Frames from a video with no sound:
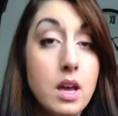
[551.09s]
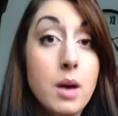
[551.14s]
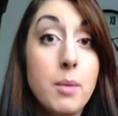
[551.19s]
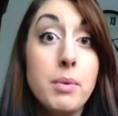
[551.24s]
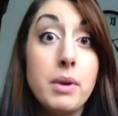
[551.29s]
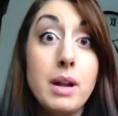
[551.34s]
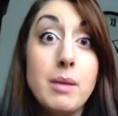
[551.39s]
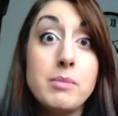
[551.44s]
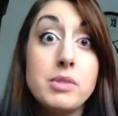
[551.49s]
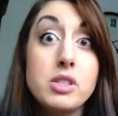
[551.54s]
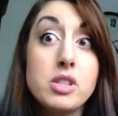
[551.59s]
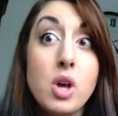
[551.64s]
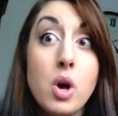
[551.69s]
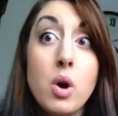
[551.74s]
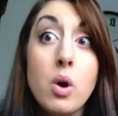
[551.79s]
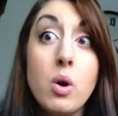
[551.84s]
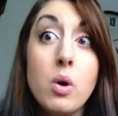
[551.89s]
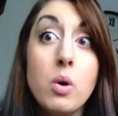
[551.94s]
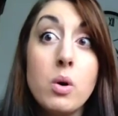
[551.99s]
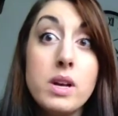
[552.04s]
but I'm
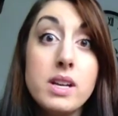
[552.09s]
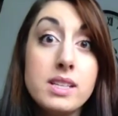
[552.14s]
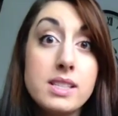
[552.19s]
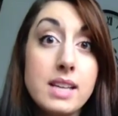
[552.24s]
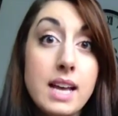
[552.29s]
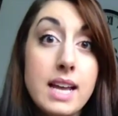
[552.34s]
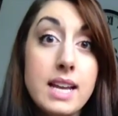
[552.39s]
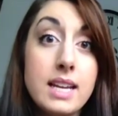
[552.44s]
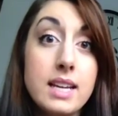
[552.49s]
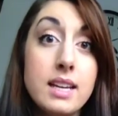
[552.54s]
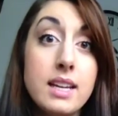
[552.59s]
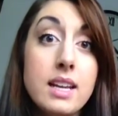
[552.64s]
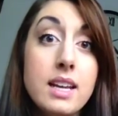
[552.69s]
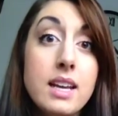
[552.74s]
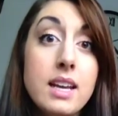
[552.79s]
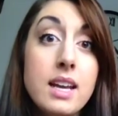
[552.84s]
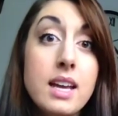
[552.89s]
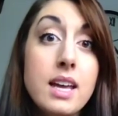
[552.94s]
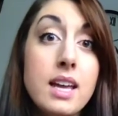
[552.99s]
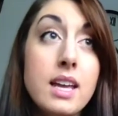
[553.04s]
so excited,
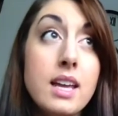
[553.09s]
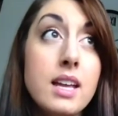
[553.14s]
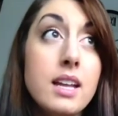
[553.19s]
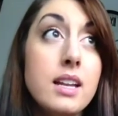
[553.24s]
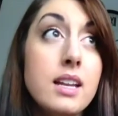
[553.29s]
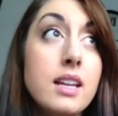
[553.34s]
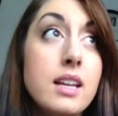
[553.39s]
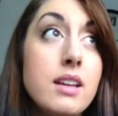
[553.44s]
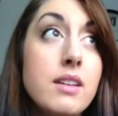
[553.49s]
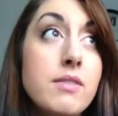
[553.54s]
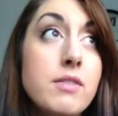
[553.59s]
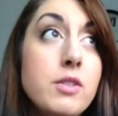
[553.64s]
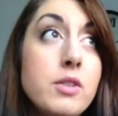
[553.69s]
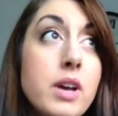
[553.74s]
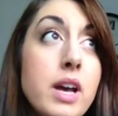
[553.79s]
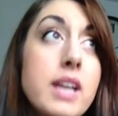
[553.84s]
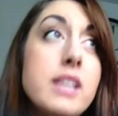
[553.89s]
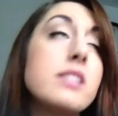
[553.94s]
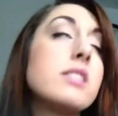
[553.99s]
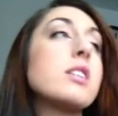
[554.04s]
and if you
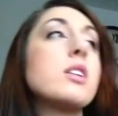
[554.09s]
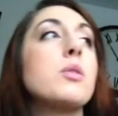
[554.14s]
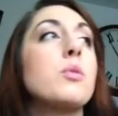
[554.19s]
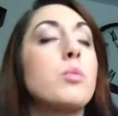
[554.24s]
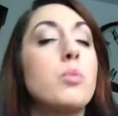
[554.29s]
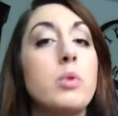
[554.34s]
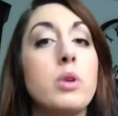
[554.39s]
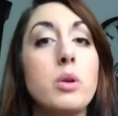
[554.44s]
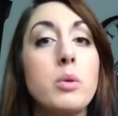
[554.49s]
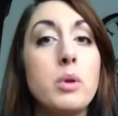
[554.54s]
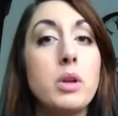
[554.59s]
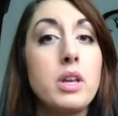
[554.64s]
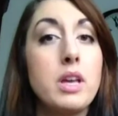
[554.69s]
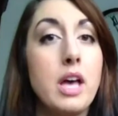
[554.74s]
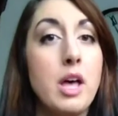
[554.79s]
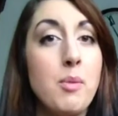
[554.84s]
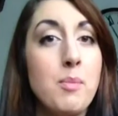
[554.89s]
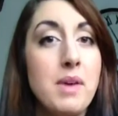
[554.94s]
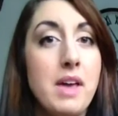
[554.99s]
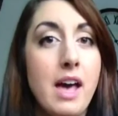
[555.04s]
guys could really, really
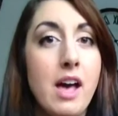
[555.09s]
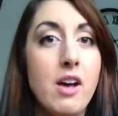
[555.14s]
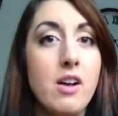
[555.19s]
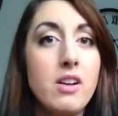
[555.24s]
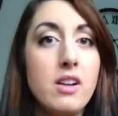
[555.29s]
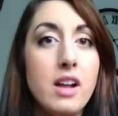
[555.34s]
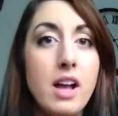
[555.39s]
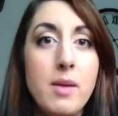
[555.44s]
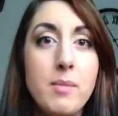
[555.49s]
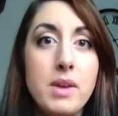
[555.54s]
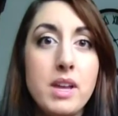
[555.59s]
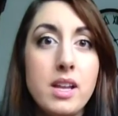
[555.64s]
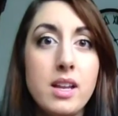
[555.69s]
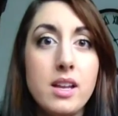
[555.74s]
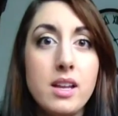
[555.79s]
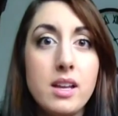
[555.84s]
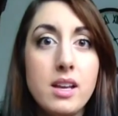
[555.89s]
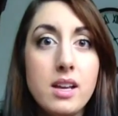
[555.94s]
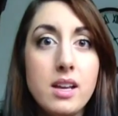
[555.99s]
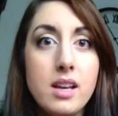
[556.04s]
help me out, I mean,
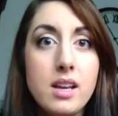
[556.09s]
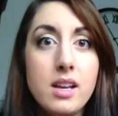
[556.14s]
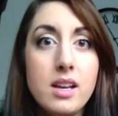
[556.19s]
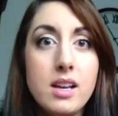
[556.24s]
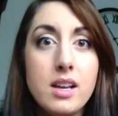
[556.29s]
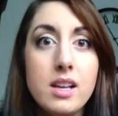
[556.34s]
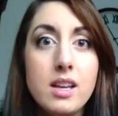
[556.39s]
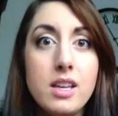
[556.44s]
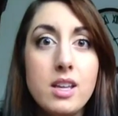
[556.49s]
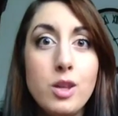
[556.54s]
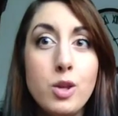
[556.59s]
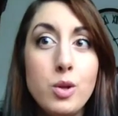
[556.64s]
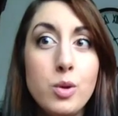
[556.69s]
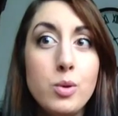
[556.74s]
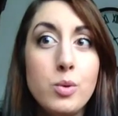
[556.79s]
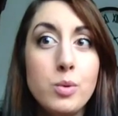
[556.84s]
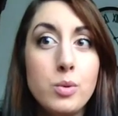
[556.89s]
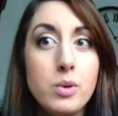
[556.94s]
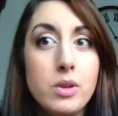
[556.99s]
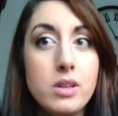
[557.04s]

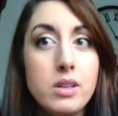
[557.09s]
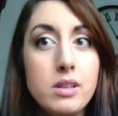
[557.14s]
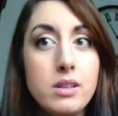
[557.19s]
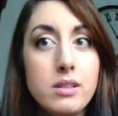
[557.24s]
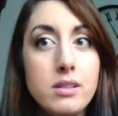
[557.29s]
you,